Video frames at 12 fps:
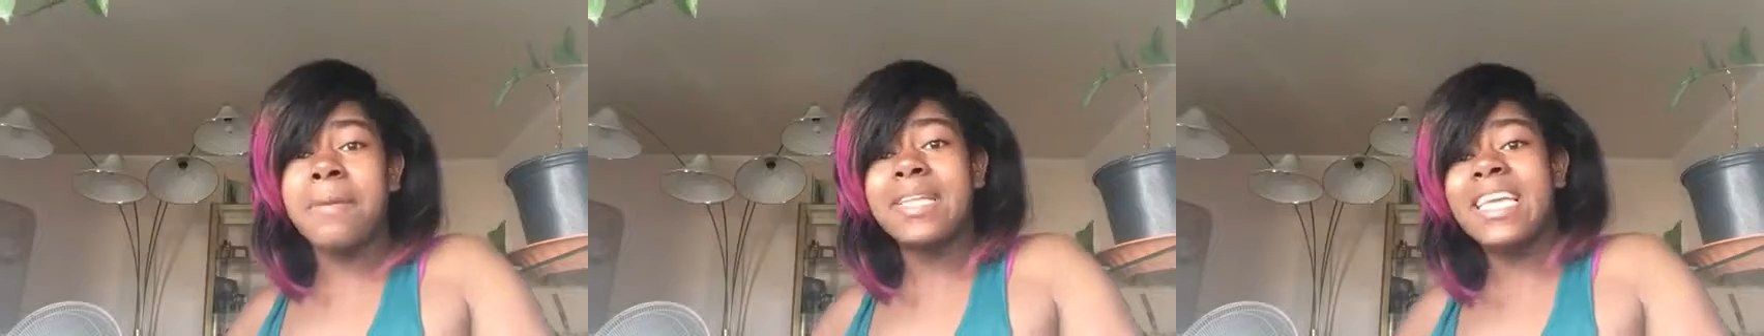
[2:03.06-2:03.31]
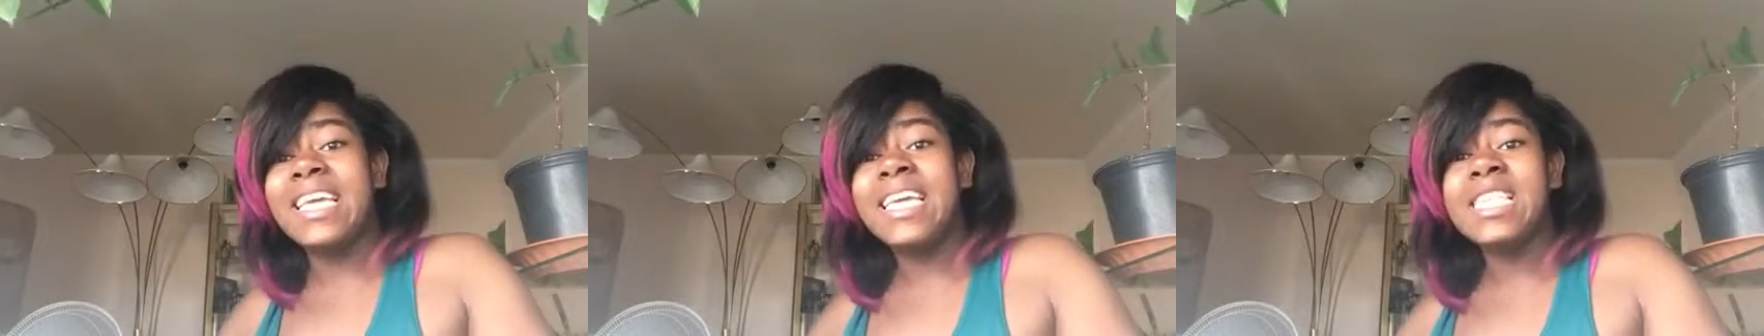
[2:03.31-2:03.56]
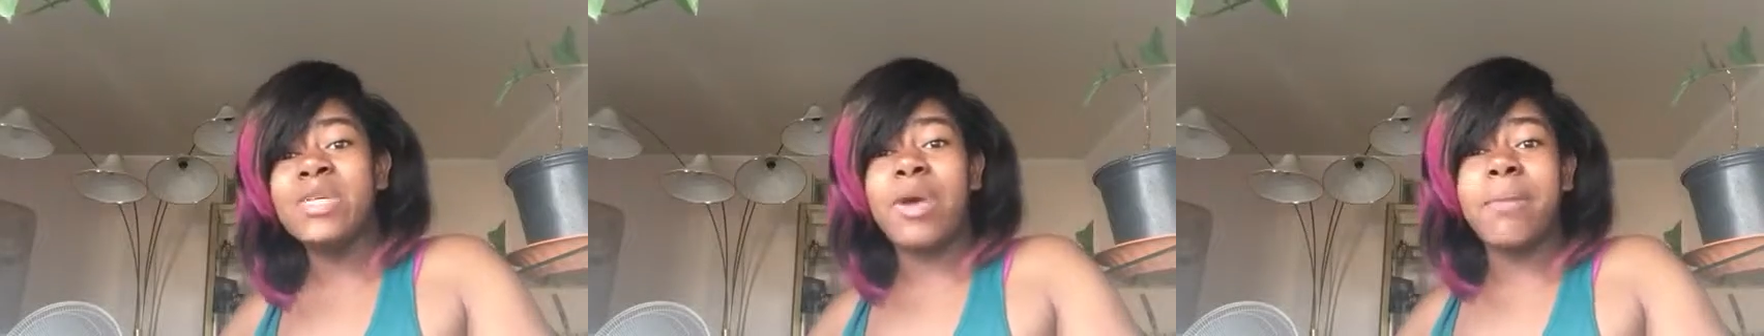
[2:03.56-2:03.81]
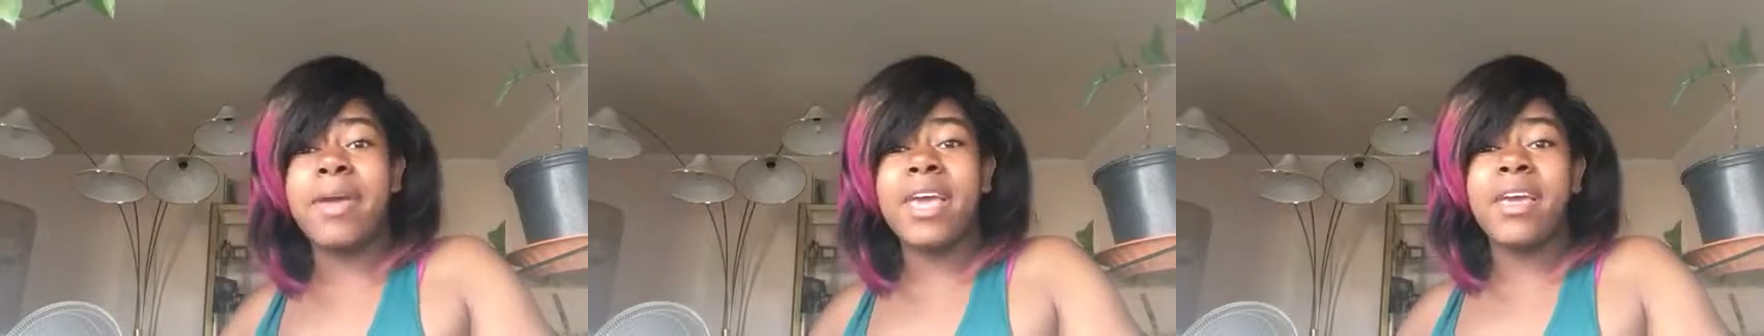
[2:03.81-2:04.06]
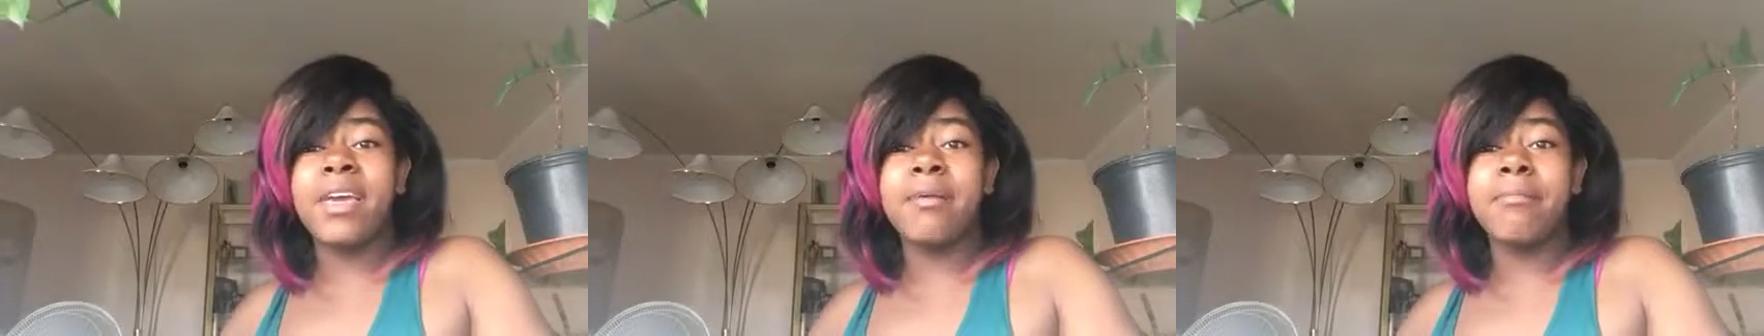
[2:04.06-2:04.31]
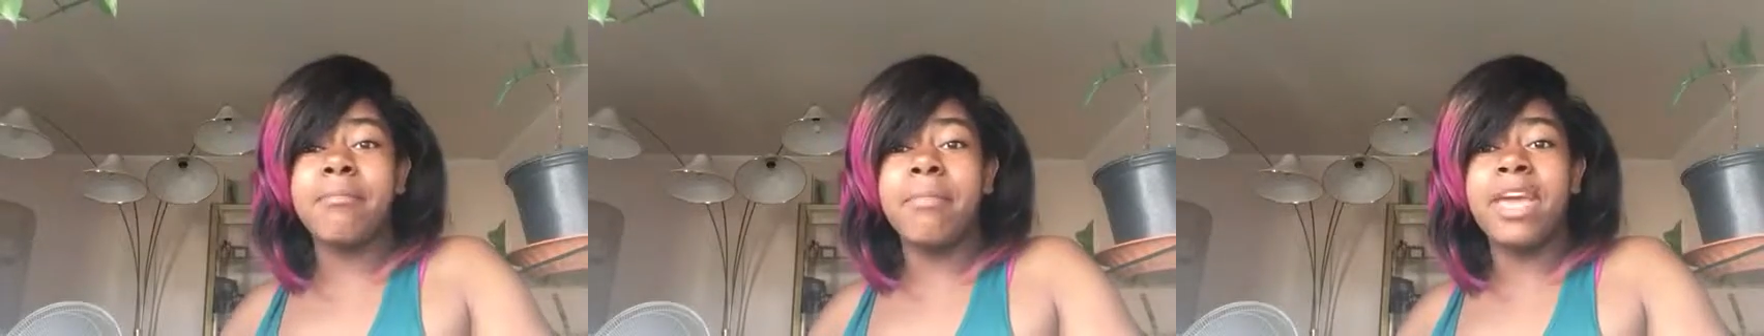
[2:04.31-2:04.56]
But the easy way may
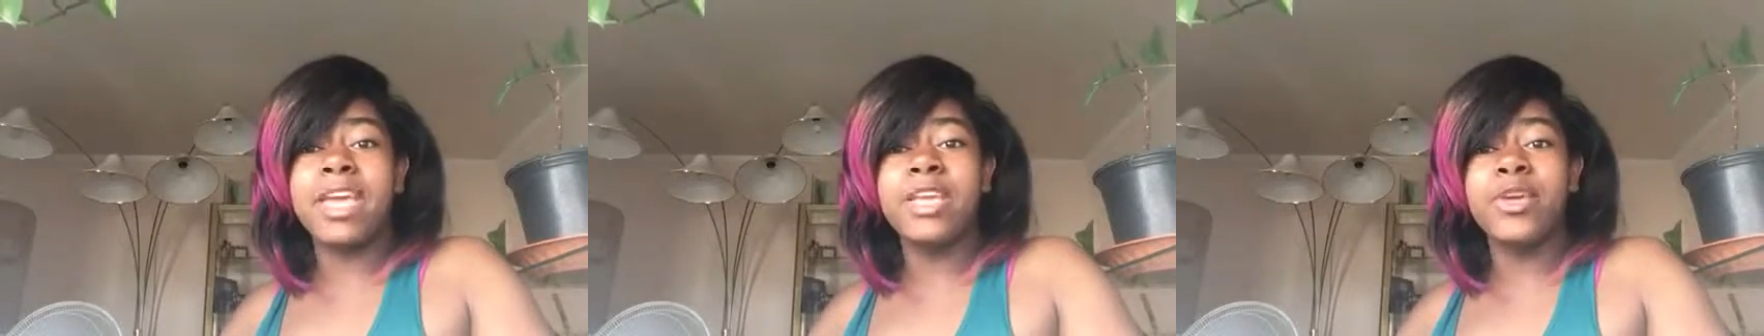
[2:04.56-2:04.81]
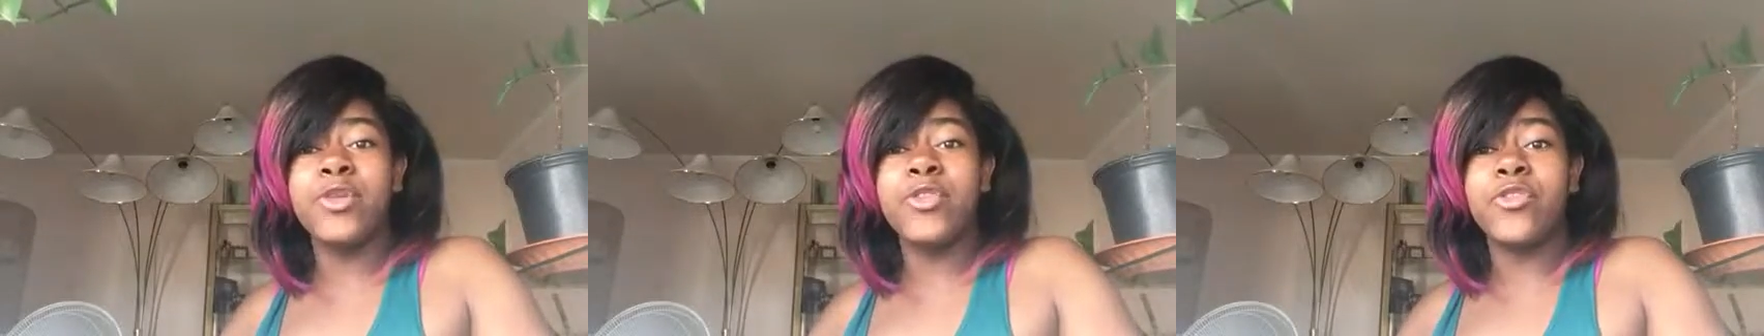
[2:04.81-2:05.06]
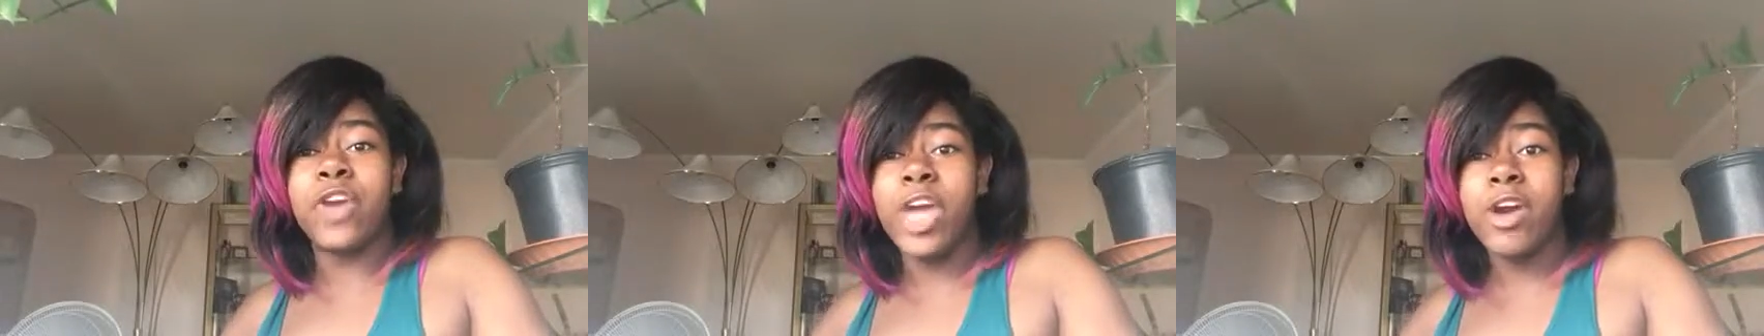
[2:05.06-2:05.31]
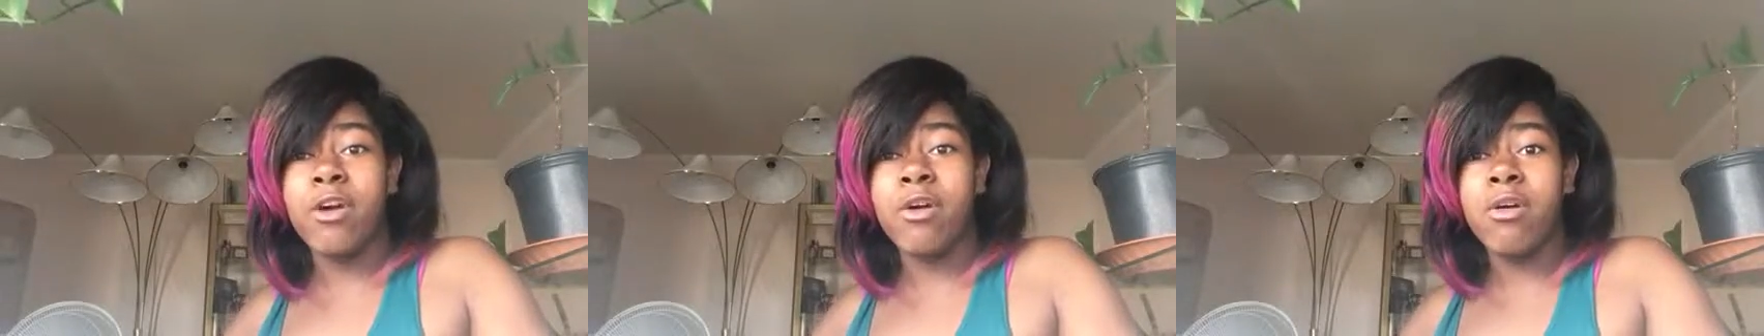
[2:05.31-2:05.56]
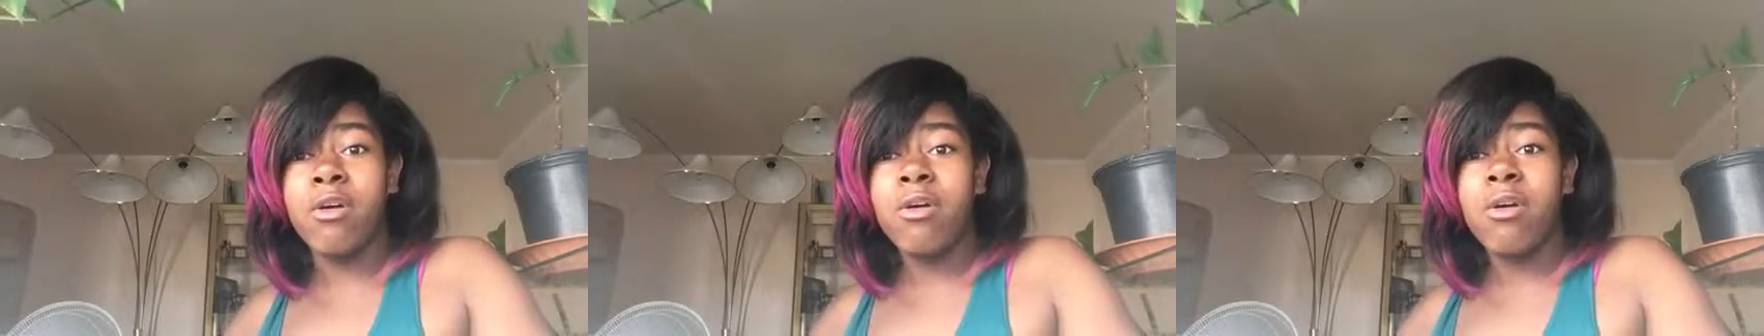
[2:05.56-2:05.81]
make you fail